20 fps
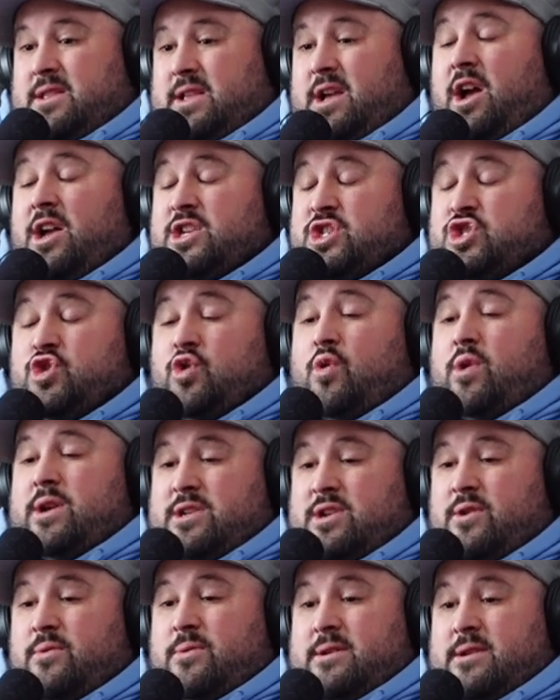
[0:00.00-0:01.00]
Like, I
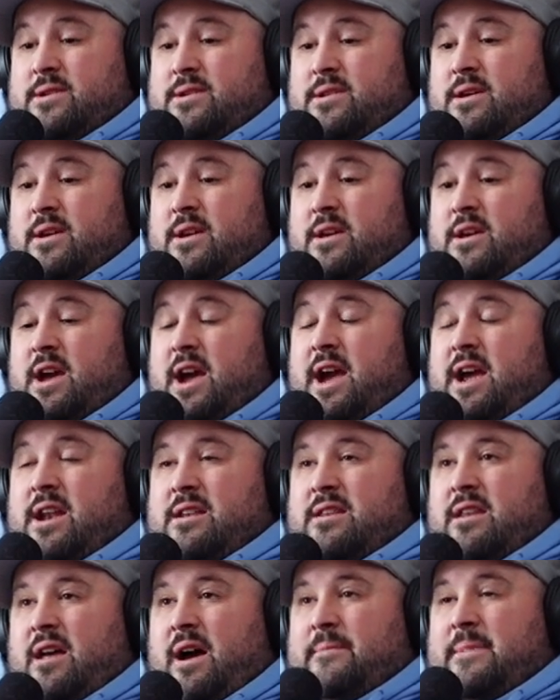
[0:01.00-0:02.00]
enjoyed doing it,
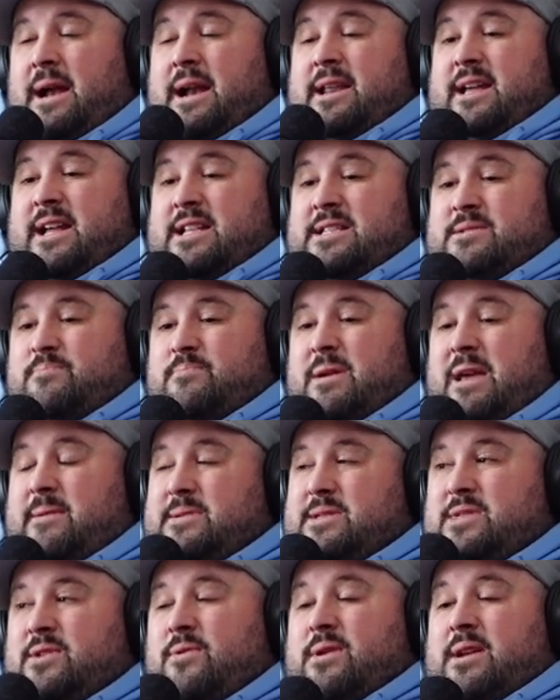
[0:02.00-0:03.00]
and I'm not against
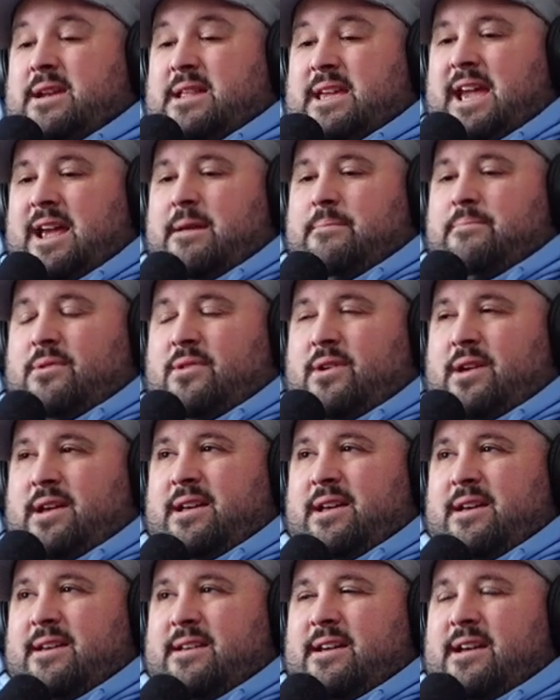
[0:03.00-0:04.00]
maybe doing it again, but
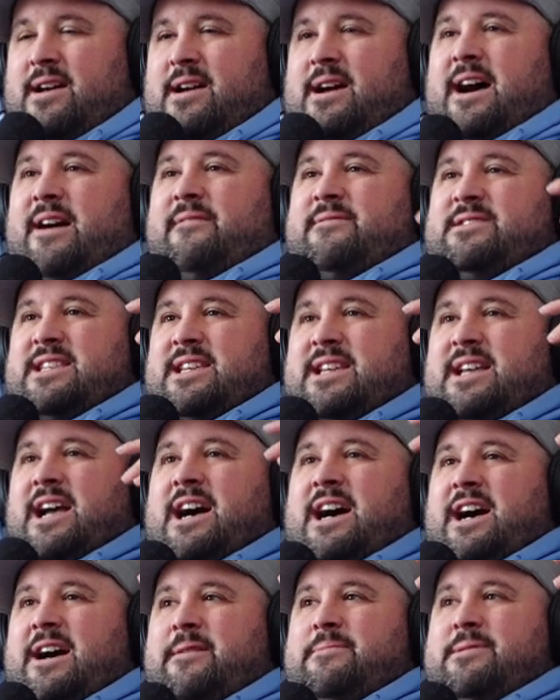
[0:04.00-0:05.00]
like, obviously,
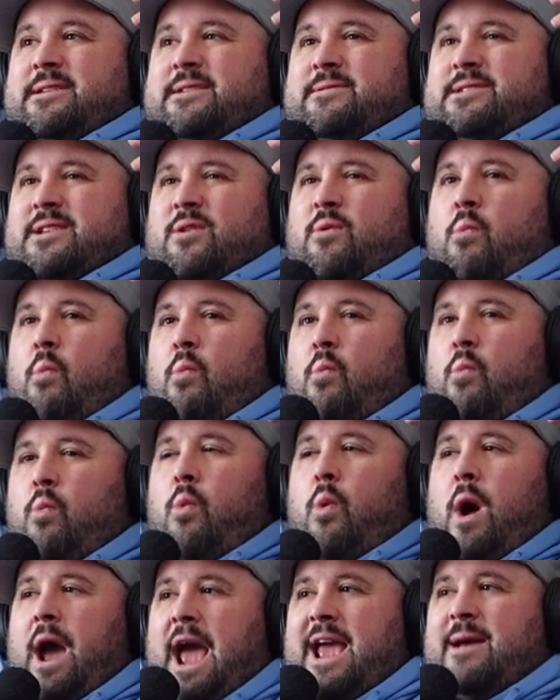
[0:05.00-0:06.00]
comedy is like
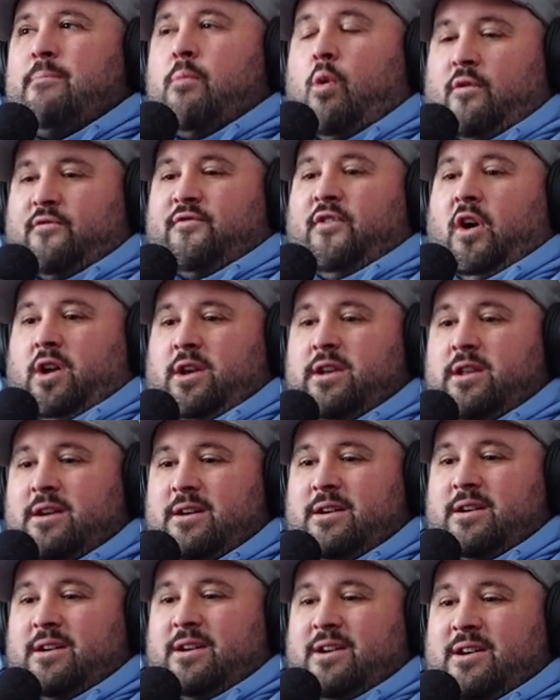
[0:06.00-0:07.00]
way more fun,
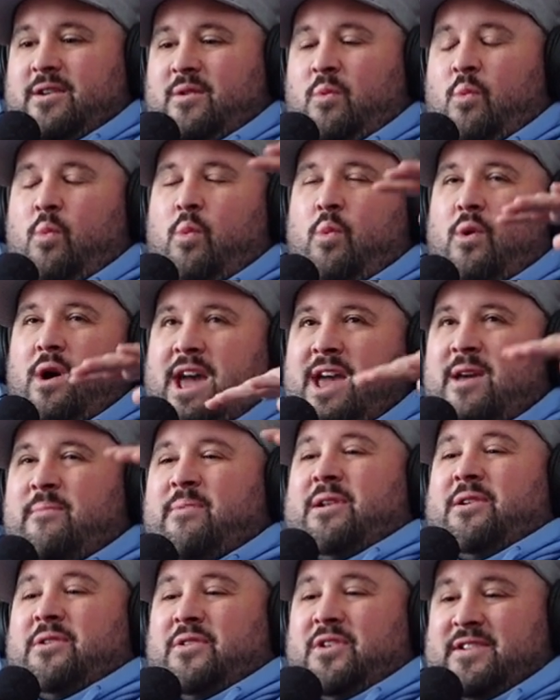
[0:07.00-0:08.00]
way
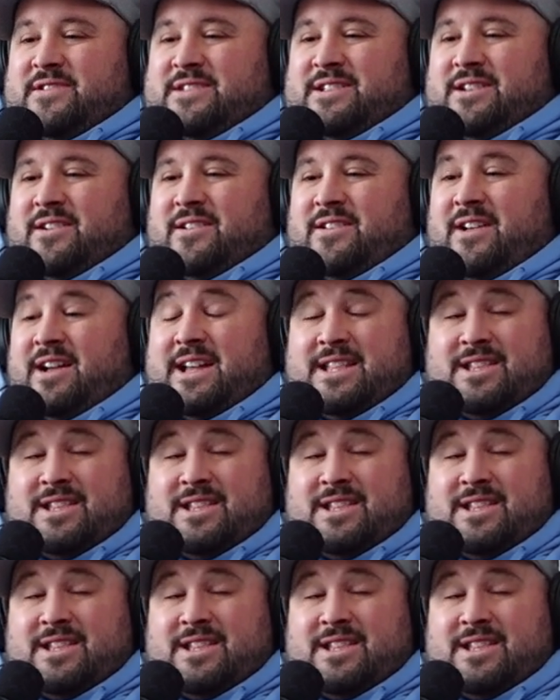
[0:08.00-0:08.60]
better lifestyle. I